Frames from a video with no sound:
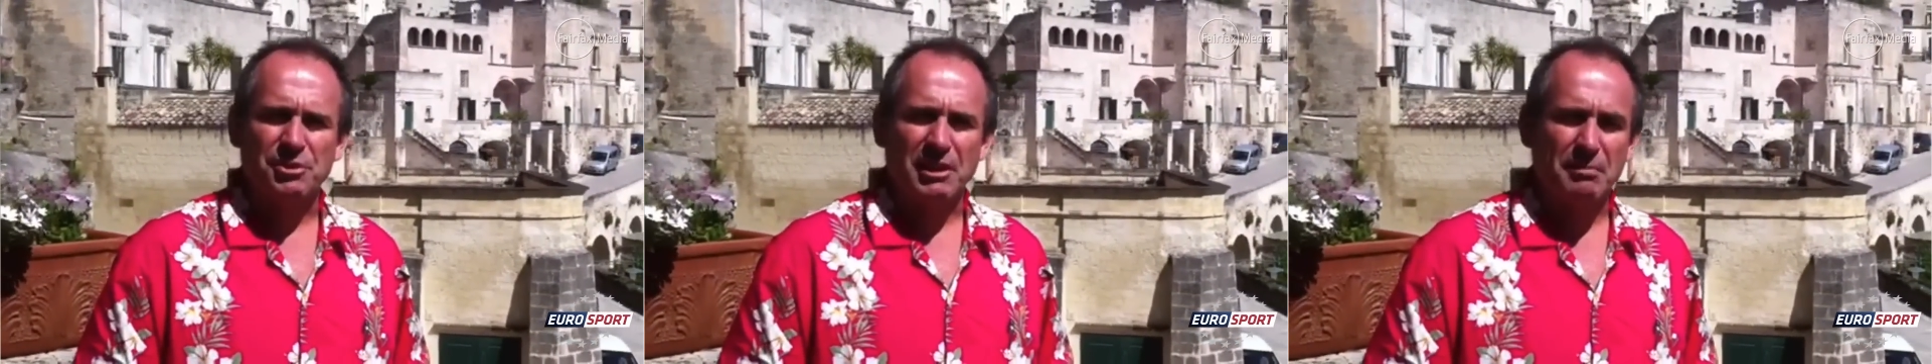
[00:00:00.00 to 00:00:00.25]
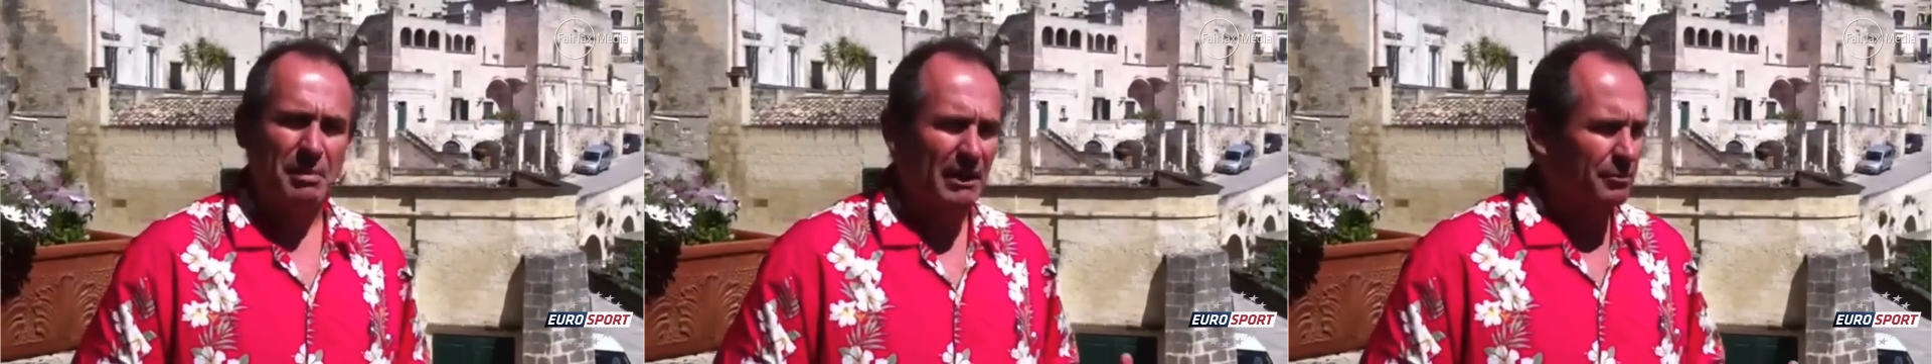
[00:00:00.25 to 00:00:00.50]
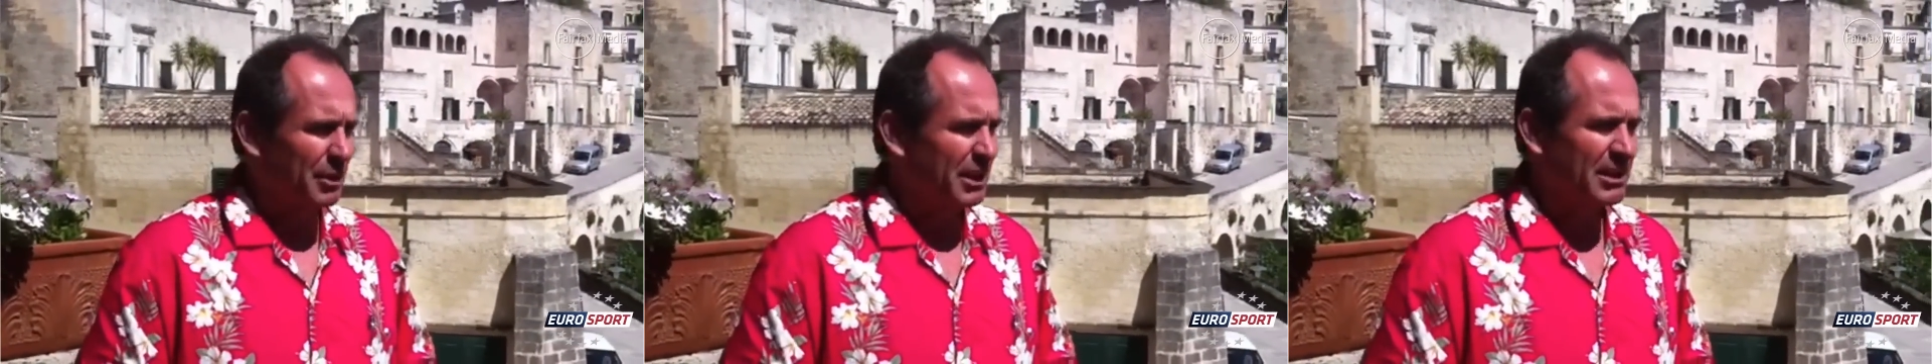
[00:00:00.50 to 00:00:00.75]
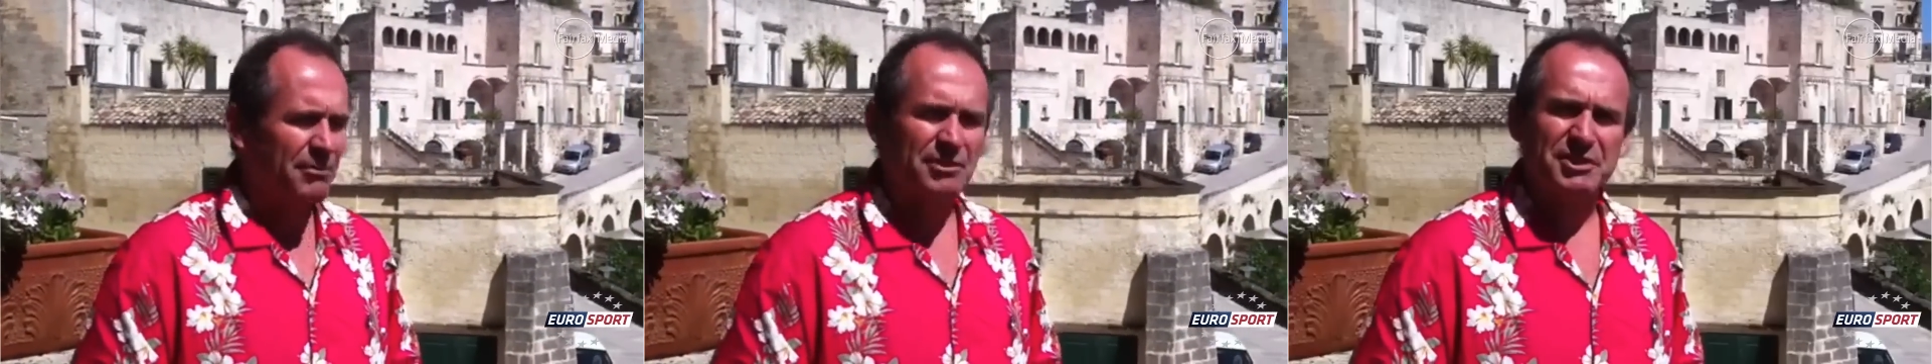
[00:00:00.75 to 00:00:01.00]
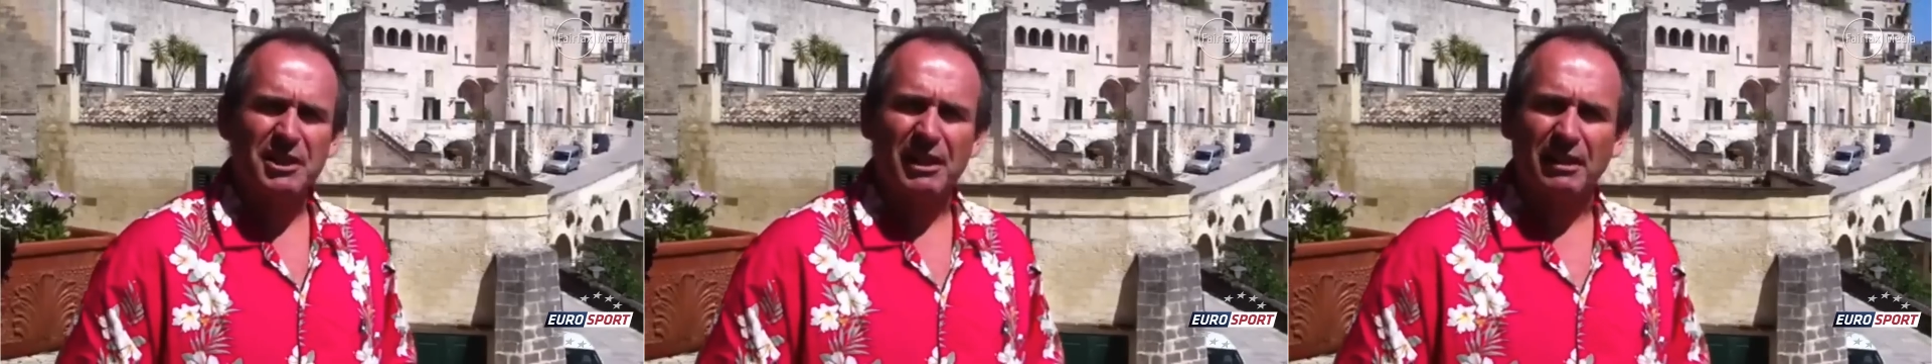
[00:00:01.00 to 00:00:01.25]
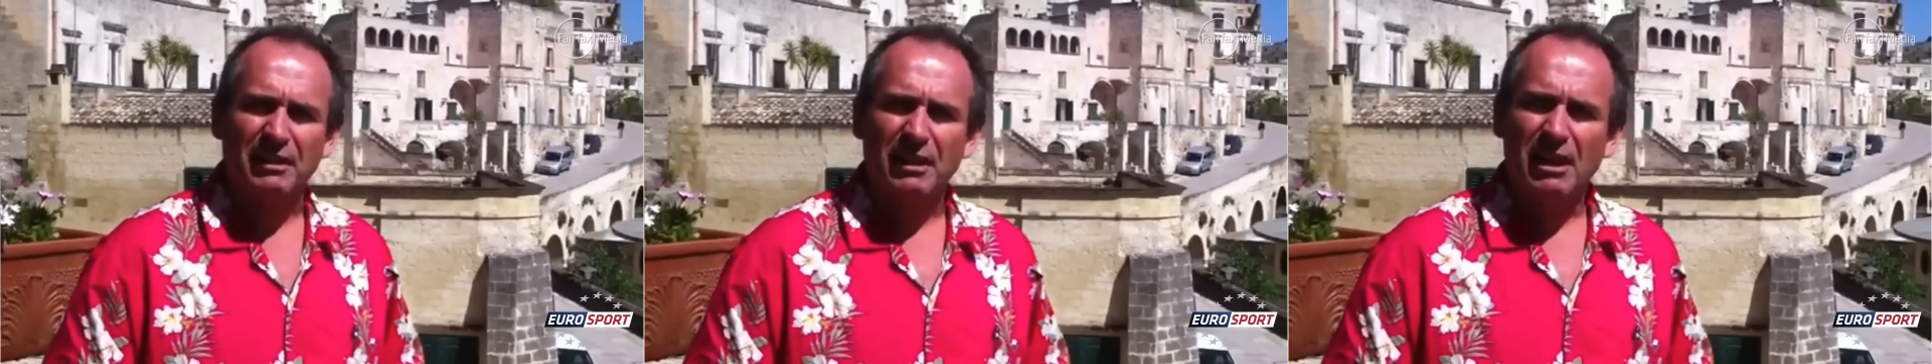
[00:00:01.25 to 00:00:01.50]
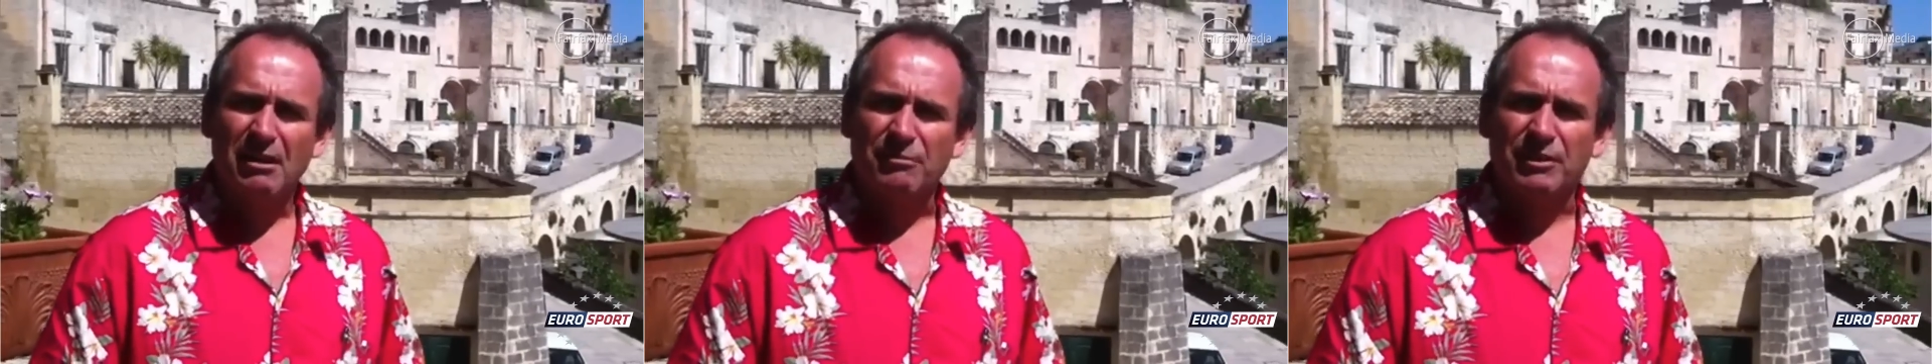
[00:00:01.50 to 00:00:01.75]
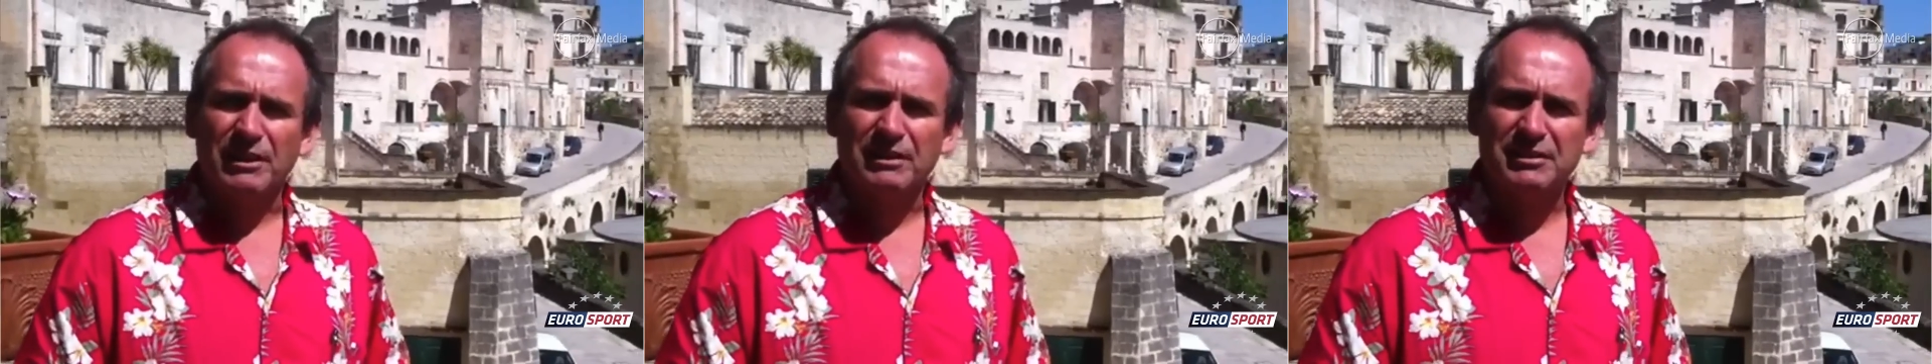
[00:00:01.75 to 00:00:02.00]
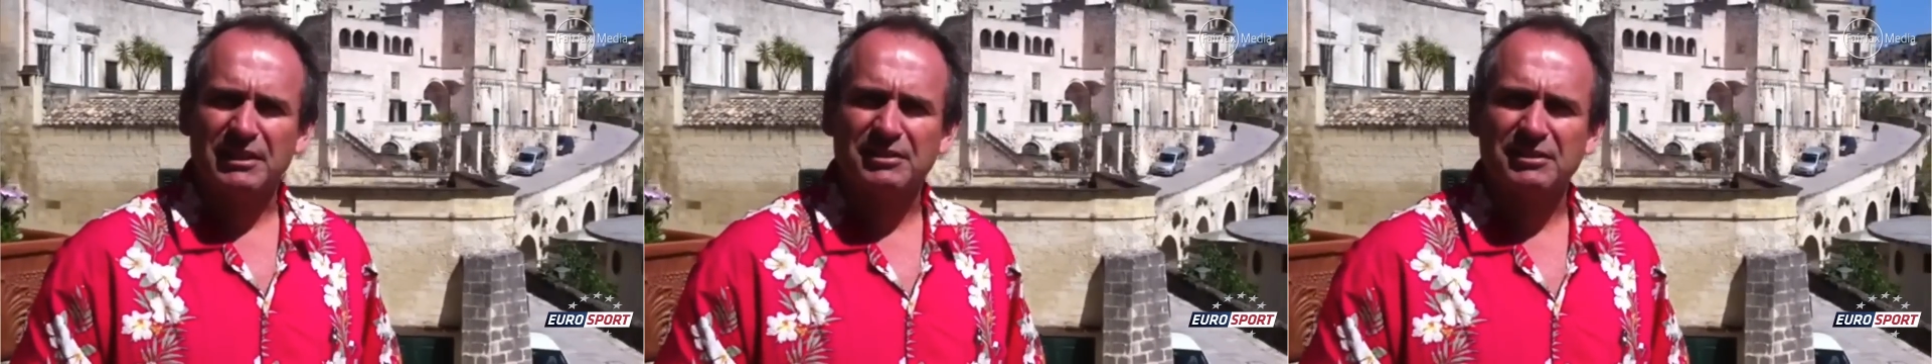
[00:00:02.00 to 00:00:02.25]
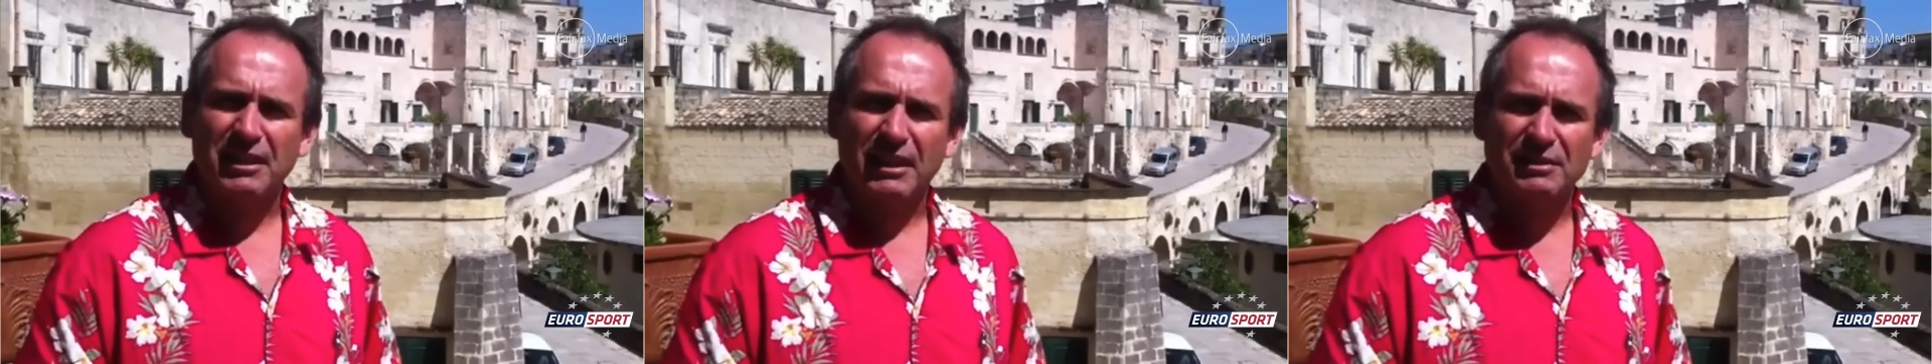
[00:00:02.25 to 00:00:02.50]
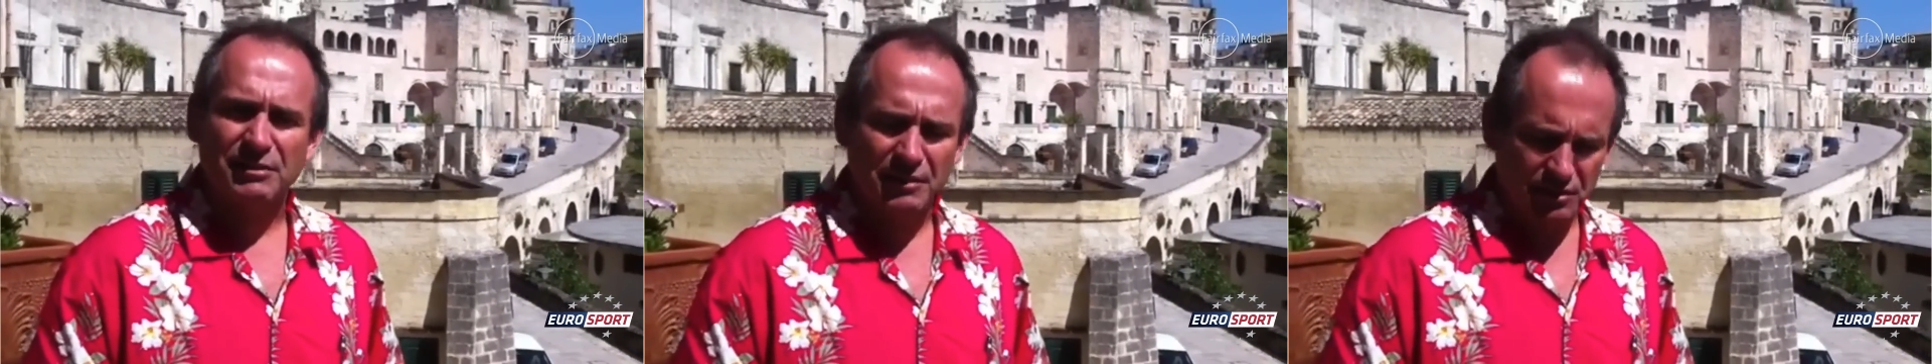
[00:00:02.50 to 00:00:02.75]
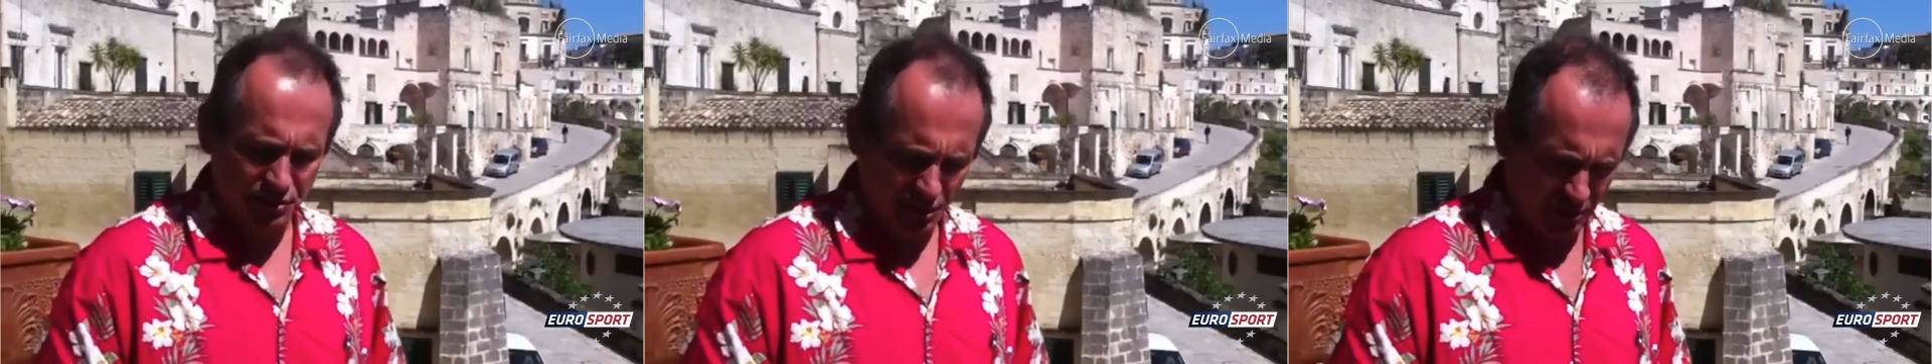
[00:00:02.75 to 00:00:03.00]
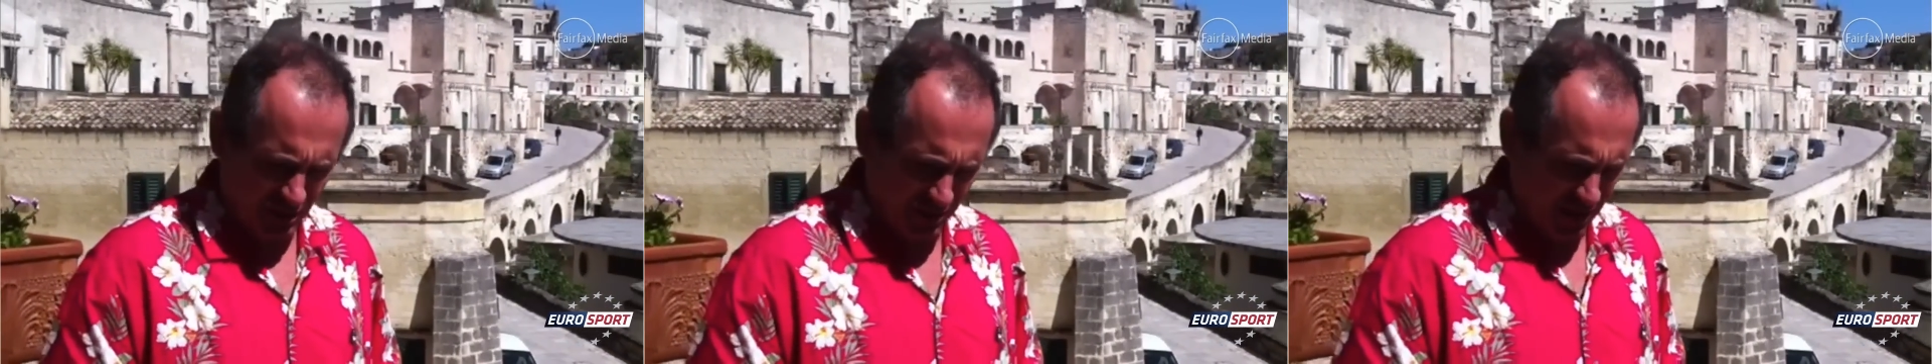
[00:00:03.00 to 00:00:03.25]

But we're here for today, for the sixth stage of this Giro,